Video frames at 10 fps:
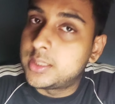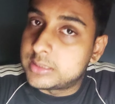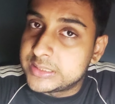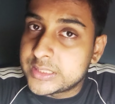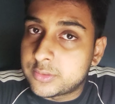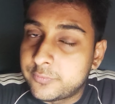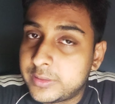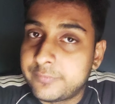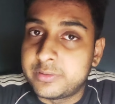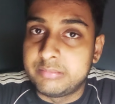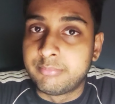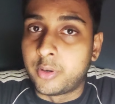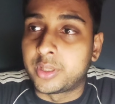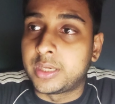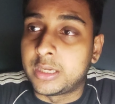These are two very very
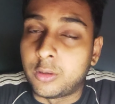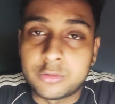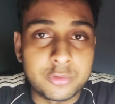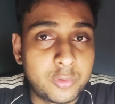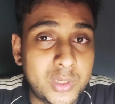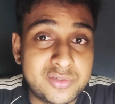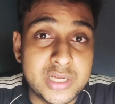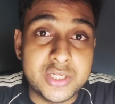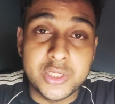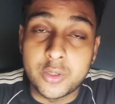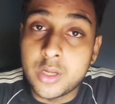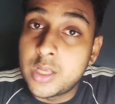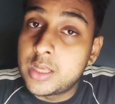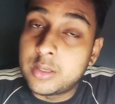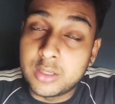important. And also go and check your
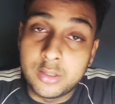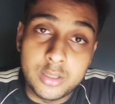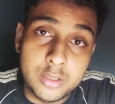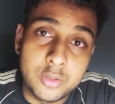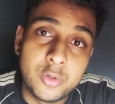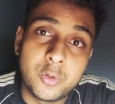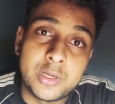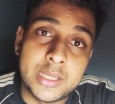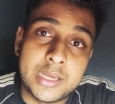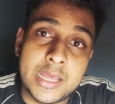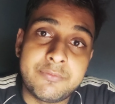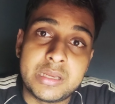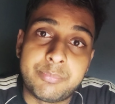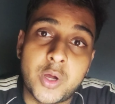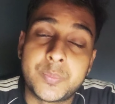go and have
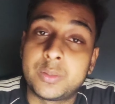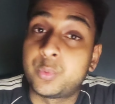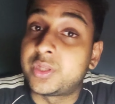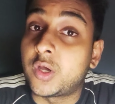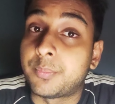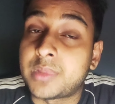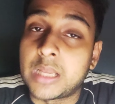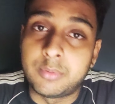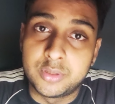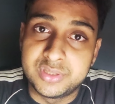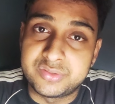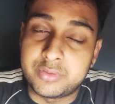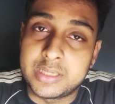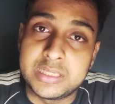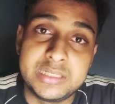an appointment with your
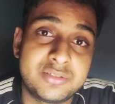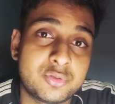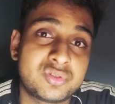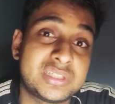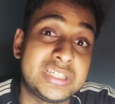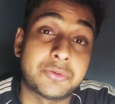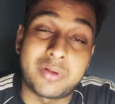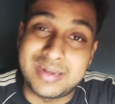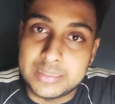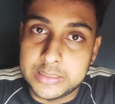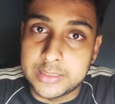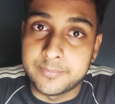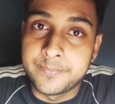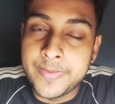ophthalmologist, right? He needs to see your retina.